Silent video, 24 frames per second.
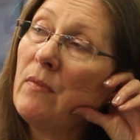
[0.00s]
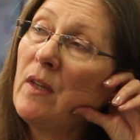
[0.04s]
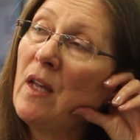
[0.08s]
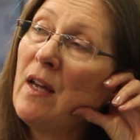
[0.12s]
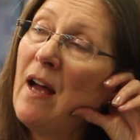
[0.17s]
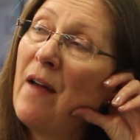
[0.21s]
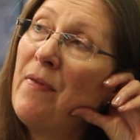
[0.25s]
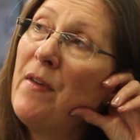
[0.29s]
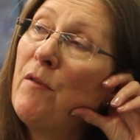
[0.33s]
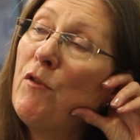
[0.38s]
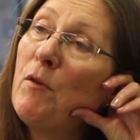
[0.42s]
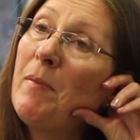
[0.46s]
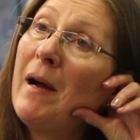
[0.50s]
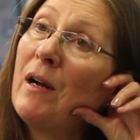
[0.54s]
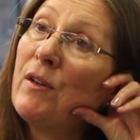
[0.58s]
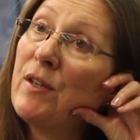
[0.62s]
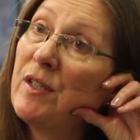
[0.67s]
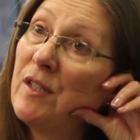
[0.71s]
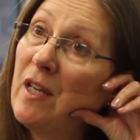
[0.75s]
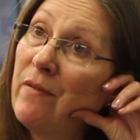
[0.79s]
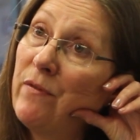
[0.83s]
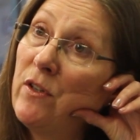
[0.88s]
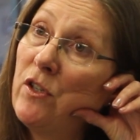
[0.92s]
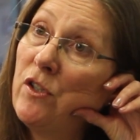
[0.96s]
And there were about
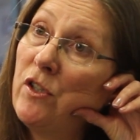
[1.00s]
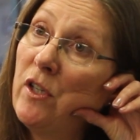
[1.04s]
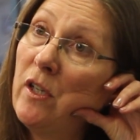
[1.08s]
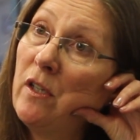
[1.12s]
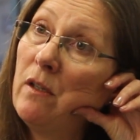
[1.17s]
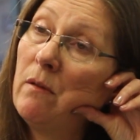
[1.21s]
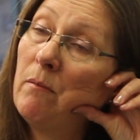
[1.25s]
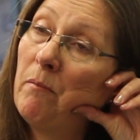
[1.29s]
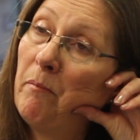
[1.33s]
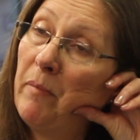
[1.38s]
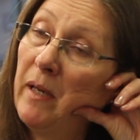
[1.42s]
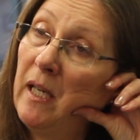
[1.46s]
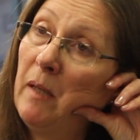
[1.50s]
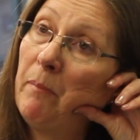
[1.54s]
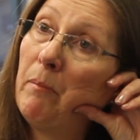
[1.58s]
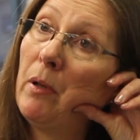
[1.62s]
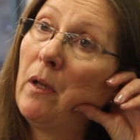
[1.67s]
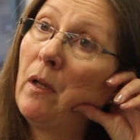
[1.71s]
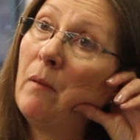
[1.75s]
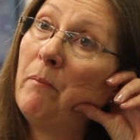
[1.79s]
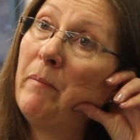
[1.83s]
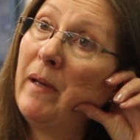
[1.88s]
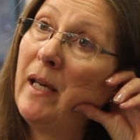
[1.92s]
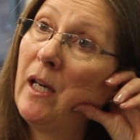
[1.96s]
70
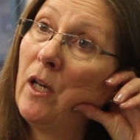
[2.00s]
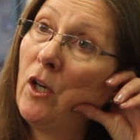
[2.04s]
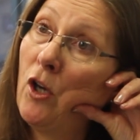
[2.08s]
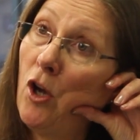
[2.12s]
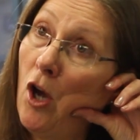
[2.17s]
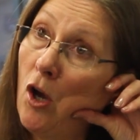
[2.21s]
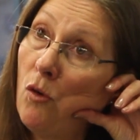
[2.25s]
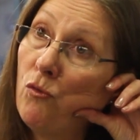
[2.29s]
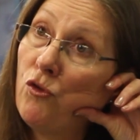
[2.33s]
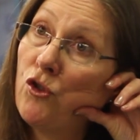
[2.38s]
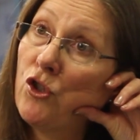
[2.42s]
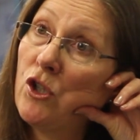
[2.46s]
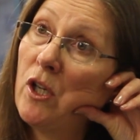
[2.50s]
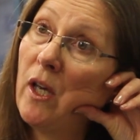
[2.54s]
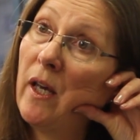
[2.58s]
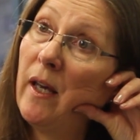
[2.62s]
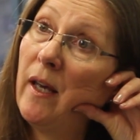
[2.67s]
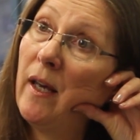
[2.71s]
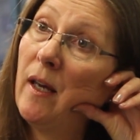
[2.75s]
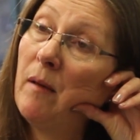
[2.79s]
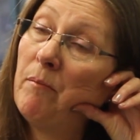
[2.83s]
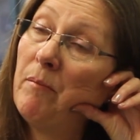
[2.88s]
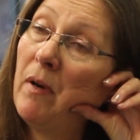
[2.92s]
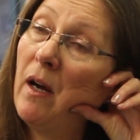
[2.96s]
people being coached
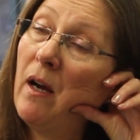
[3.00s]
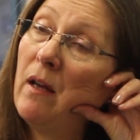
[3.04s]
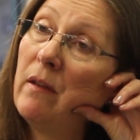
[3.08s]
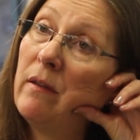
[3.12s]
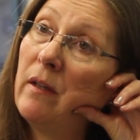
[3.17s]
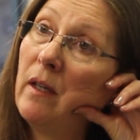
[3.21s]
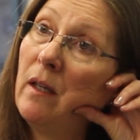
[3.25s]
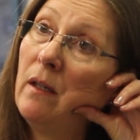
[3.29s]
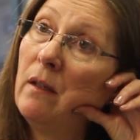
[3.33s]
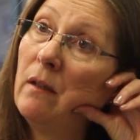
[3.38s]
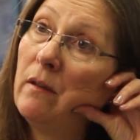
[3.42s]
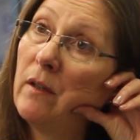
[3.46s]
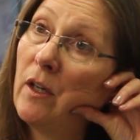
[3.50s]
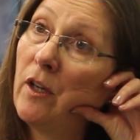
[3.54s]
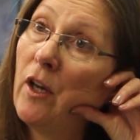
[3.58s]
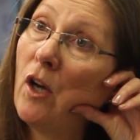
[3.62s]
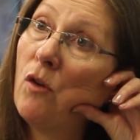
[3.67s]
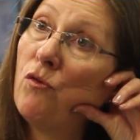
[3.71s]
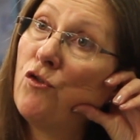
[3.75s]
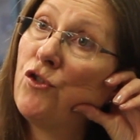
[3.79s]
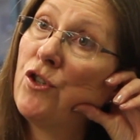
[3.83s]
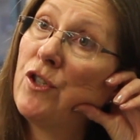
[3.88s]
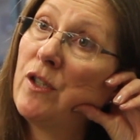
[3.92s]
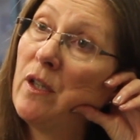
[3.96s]
here by the
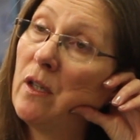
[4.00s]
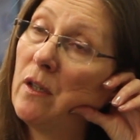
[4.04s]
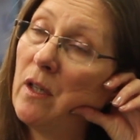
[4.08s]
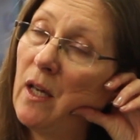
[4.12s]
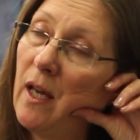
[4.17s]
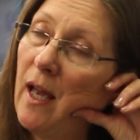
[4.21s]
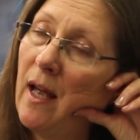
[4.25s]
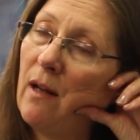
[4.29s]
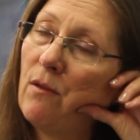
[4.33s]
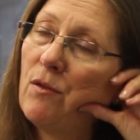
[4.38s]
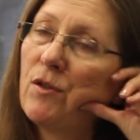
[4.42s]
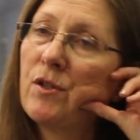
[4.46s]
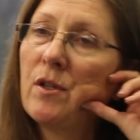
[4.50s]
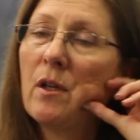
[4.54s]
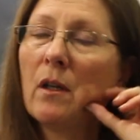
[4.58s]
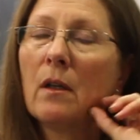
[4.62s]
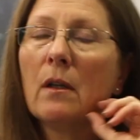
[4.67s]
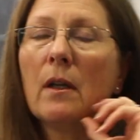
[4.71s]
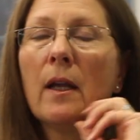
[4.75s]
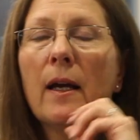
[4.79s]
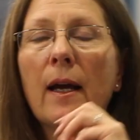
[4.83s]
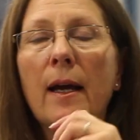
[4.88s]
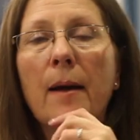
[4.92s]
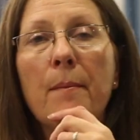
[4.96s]
coaches that the
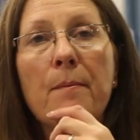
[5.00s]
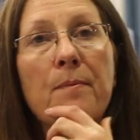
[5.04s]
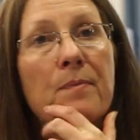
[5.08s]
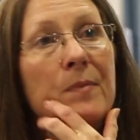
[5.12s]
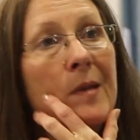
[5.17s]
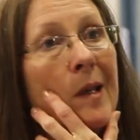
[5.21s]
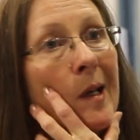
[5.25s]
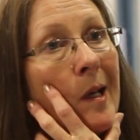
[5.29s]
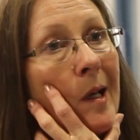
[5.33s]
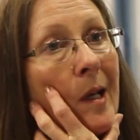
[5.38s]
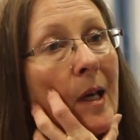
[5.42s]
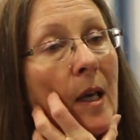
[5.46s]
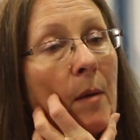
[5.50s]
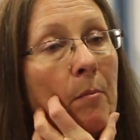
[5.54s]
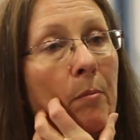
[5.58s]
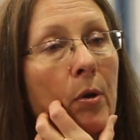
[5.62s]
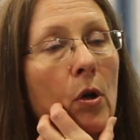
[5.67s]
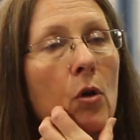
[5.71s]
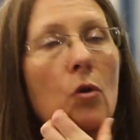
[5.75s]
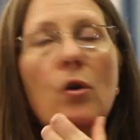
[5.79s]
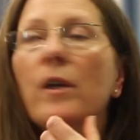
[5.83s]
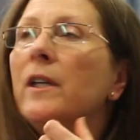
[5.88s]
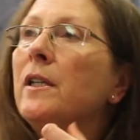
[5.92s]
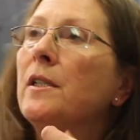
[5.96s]
council
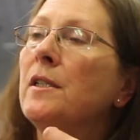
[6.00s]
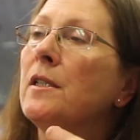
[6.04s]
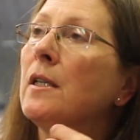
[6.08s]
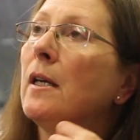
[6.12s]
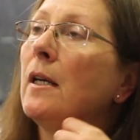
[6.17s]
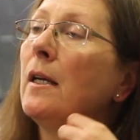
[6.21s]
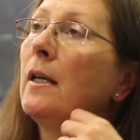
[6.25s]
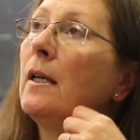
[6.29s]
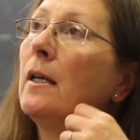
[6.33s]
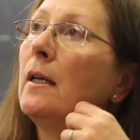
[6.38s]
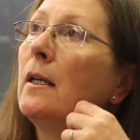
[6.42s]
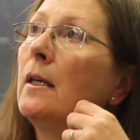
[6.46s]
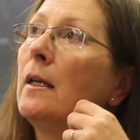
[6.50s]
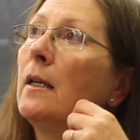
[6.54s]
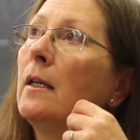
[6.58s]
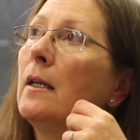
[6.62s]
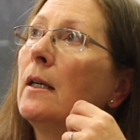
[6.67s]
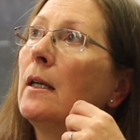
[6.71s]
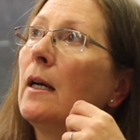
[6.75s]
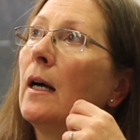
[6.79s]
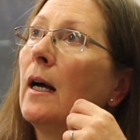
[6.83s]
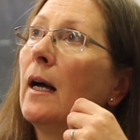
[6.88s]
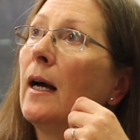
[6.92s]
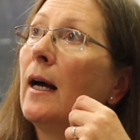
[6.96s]
employed.
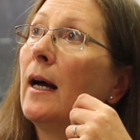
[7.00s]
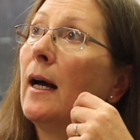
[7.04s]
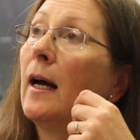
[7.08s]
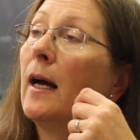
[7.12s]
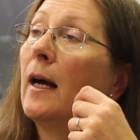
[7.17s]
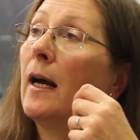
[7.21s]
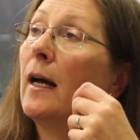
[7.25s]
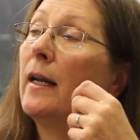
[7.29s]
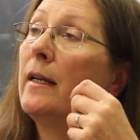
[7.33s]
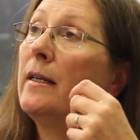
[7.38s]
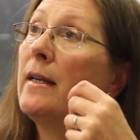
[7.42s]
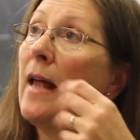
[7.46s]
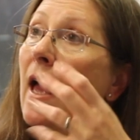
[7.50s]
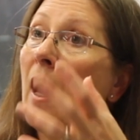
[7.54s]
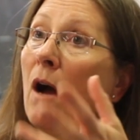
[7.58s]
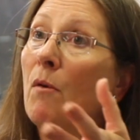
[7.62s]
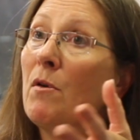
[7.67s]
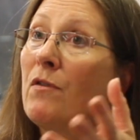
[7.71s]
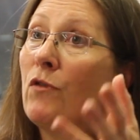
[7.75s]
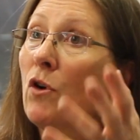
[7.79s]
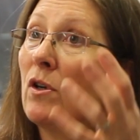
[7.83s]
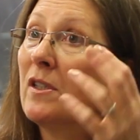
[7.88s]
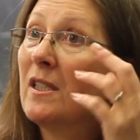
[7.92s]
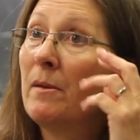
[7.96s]
Now
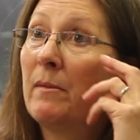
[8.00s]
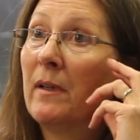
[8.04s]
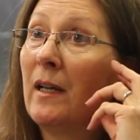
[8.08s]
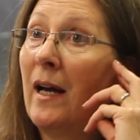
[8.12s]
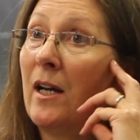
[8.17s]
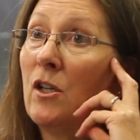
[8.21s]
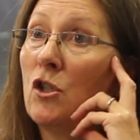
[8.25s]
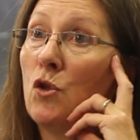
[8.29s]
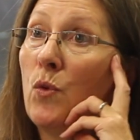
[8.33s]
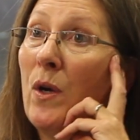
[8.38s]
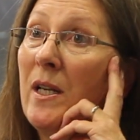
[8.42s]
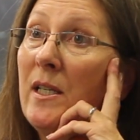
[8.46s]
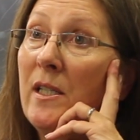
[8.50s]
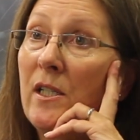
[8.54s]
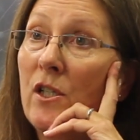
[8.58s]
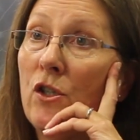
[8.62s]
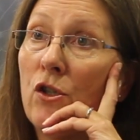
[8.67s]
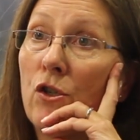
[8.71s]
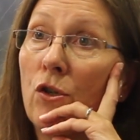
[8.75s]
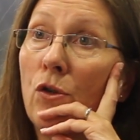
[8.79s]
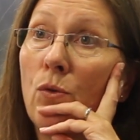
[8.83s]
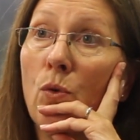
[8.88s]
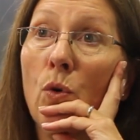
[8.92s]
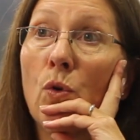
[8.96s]
we've got something like
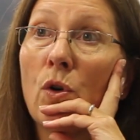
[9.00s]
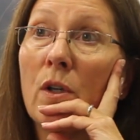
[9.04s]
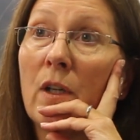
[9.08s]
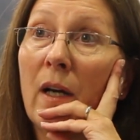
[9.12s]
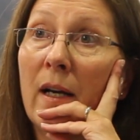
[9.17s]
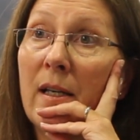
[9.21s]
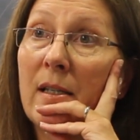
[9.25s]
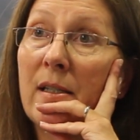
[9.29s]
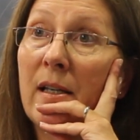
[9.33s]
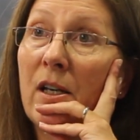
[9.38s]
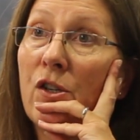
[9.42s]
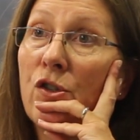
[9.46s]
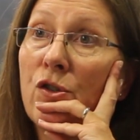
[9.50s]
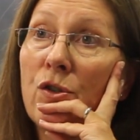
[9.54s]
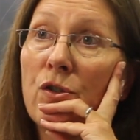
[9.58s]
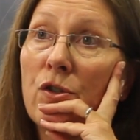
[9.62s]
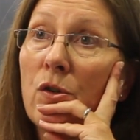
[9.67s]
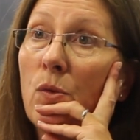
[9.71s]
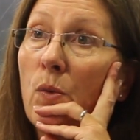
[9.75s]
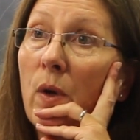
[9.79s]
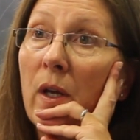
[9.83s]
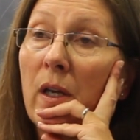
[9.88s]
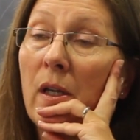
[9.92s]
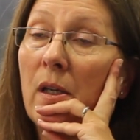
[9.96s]
22 organised sessions
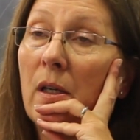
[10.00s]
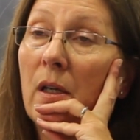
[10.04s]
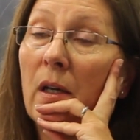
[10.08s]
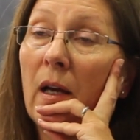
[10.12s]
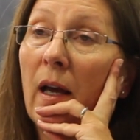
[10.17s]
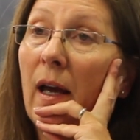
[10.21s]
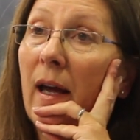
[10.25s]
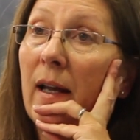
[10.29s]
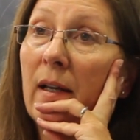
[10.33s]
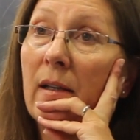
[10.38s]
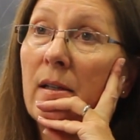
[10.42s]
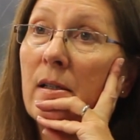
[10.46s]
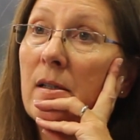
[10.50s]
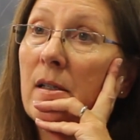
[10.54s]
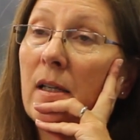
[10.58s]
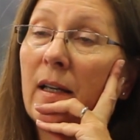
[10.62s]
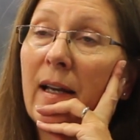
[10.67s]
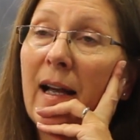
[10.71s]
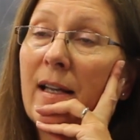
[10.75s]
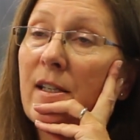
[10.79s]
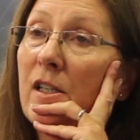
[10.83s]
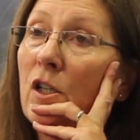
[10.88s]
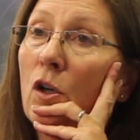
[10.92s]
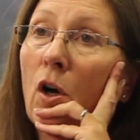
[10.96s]
a week, and
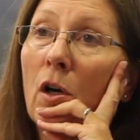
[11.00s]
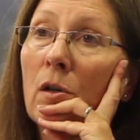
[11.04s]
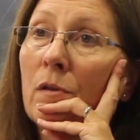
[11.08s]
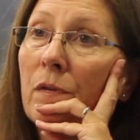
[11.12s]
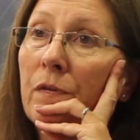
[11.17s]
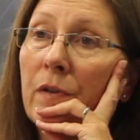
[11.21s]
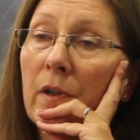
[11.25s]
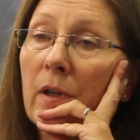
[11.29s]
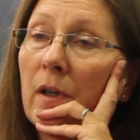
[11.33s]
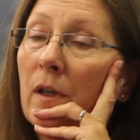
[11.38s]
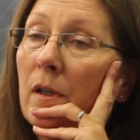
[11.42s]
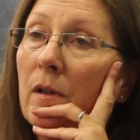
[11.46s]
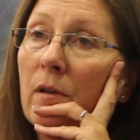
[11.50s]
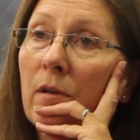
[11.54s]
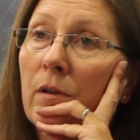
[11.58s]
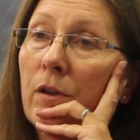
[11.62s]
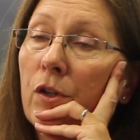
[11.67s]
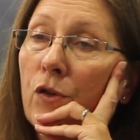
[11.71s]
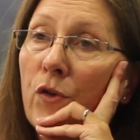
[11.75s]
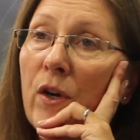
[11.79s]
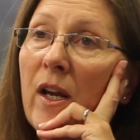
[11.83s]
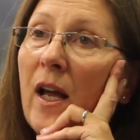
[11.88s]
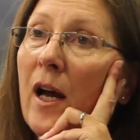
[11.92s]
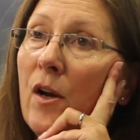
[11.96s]
getting on for
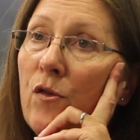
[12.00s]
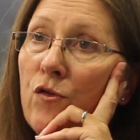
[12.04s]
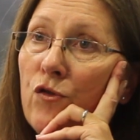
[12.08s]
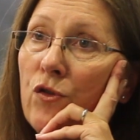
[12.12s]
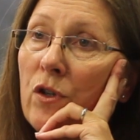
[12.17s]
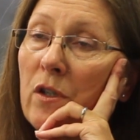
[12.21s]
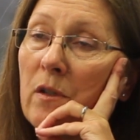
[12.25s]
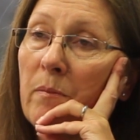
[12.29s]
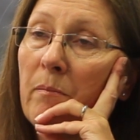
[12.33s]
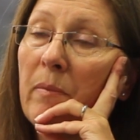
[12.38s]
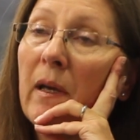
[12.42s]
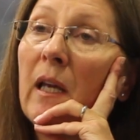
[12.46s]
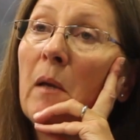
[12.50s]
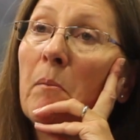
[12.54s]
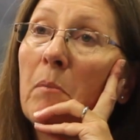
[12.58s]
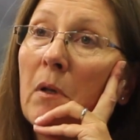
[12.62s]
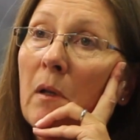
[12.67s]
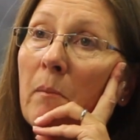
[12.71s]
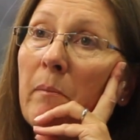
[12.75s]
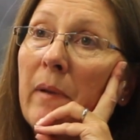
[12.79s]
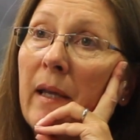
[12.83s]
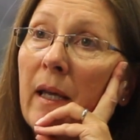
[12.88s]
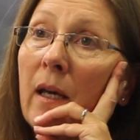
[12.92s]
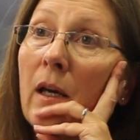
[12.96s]
300
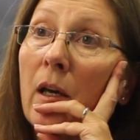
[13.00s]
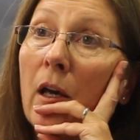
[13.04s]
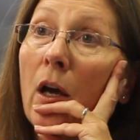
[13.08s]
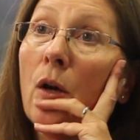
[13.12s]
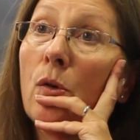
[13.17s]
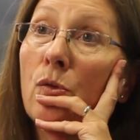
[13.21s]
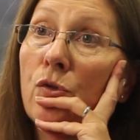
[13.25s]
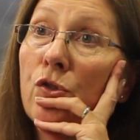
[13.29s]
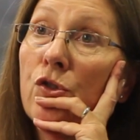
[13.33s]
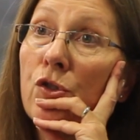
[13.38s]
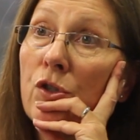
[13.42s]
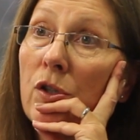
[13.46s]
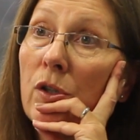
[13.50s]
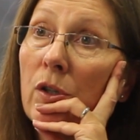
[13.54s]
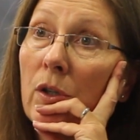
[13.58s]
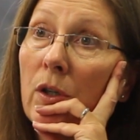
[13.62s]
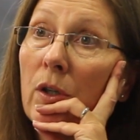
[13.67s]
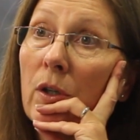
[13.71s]
people being coached.